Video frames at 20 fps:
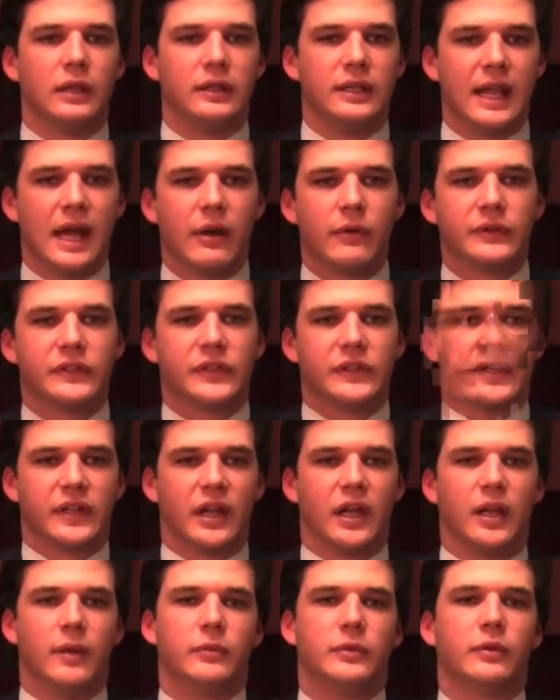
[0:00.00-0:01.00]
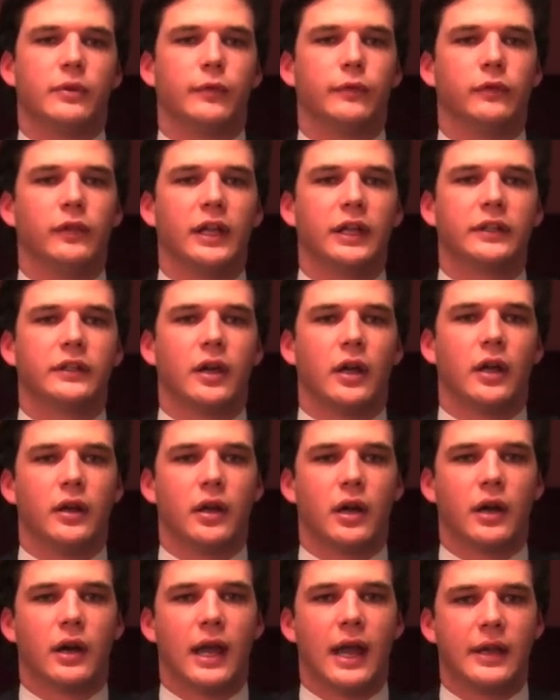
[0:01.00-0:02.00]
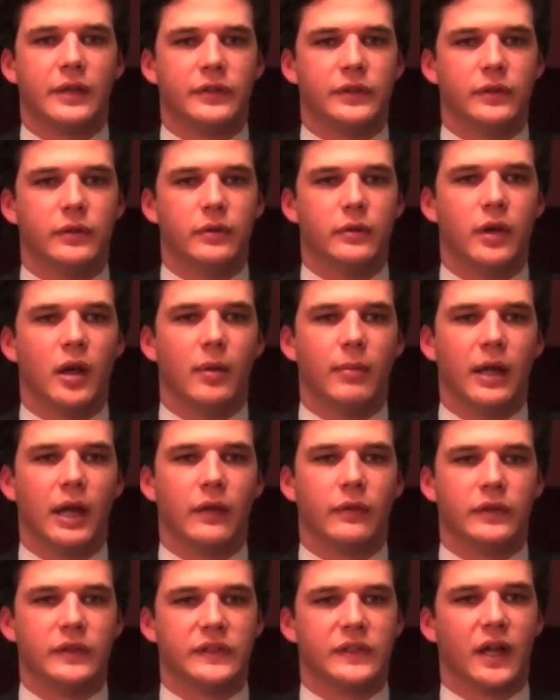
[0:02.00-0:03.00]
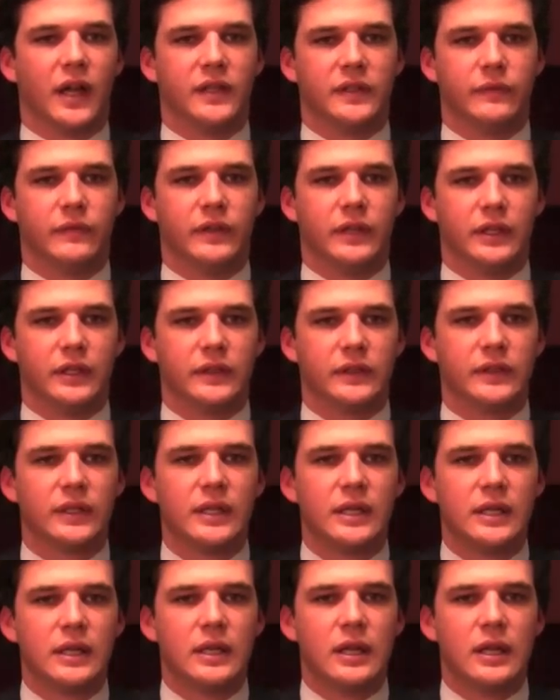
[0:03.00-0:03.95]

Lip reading: Now is the time to reflect on our attitude about these kinds of things.